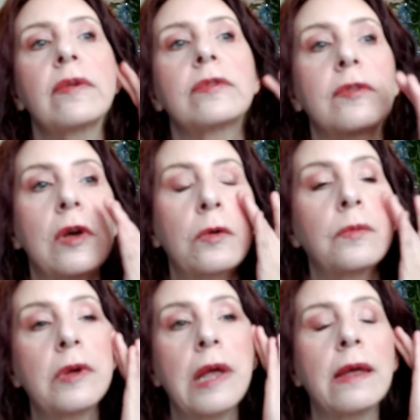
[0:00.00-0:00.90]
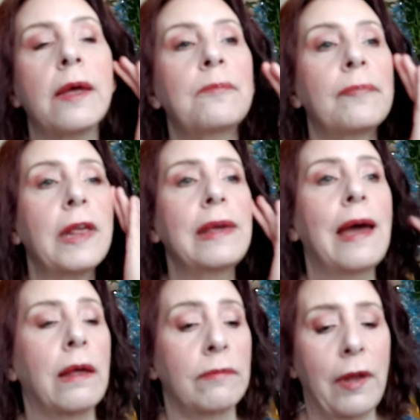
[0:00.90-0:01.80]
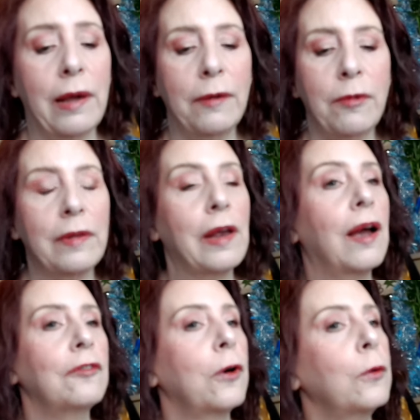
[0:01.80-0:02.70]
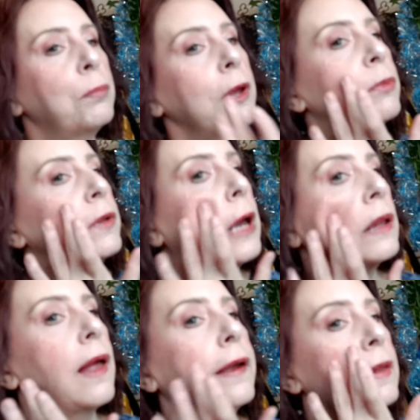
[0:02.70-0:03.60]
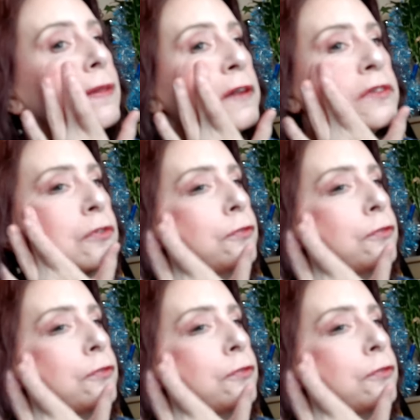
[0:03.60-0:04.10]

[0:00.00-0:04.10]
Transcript: So, um, yeah, I've, I've heard people not liking this